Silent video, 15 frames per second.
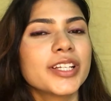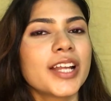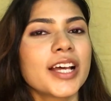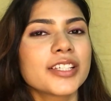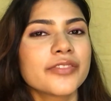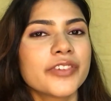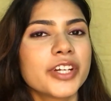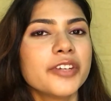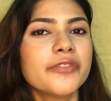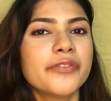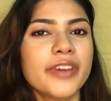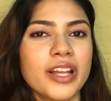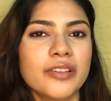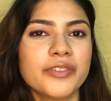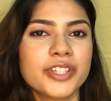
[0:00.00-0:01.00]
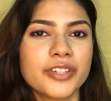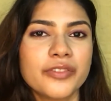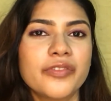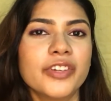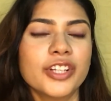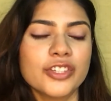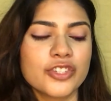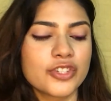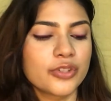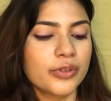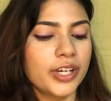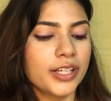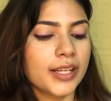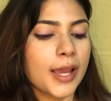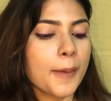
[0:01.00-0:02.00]
It has a very velvety finish to
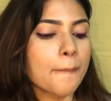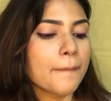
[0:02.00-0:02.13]
it.